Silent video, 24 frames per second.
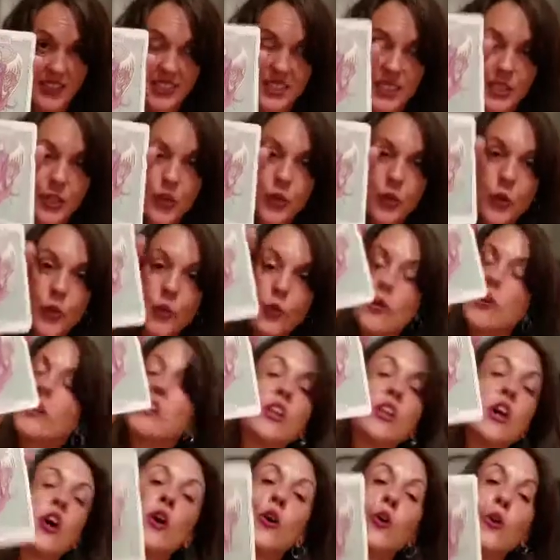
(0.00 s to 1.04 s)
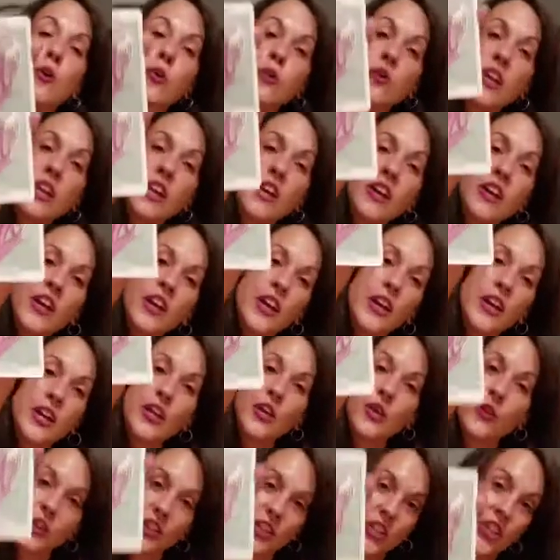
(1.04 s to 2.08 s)
You will own
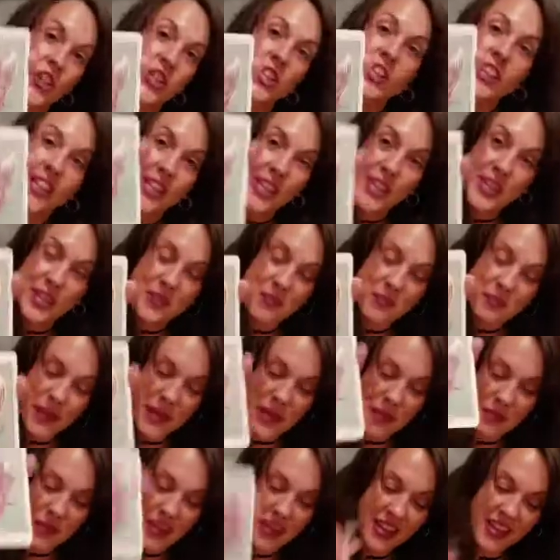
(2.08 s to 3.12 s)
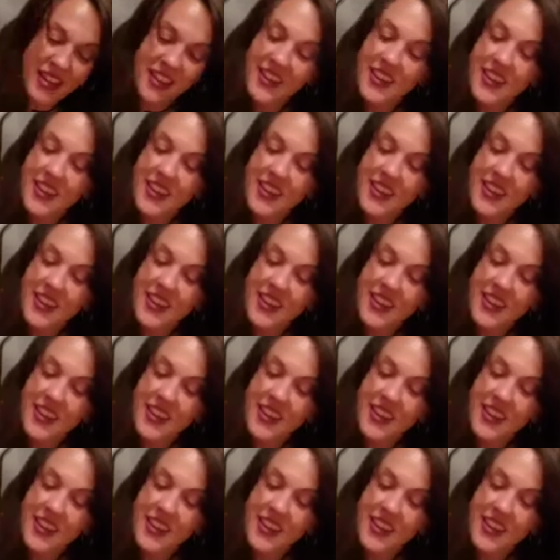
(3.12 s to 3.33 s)
your shit, baby.